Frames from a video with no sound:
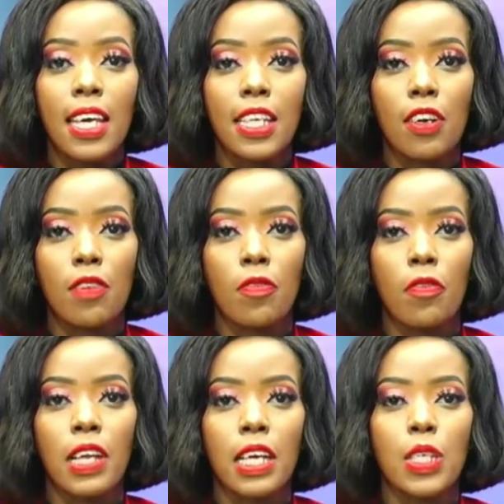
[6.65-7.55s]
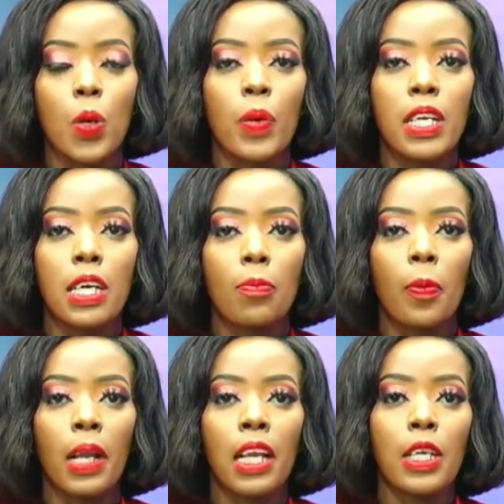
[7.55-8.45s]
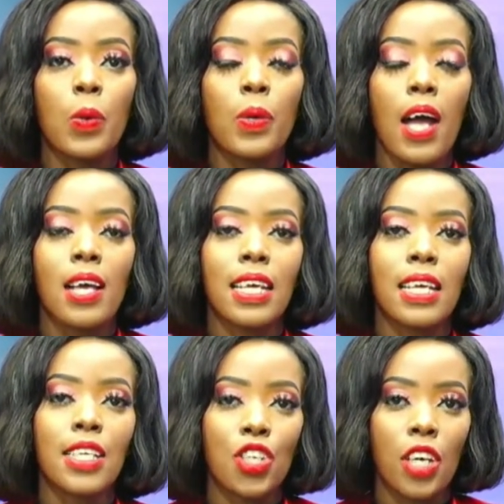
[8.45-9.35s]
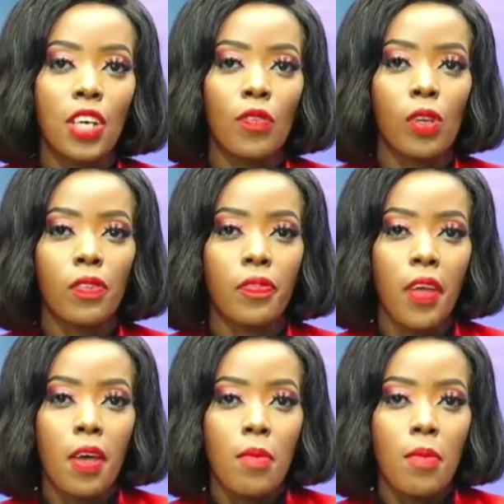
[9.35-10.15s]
catering for Felix Orinda, popularly known as DJ Evolve.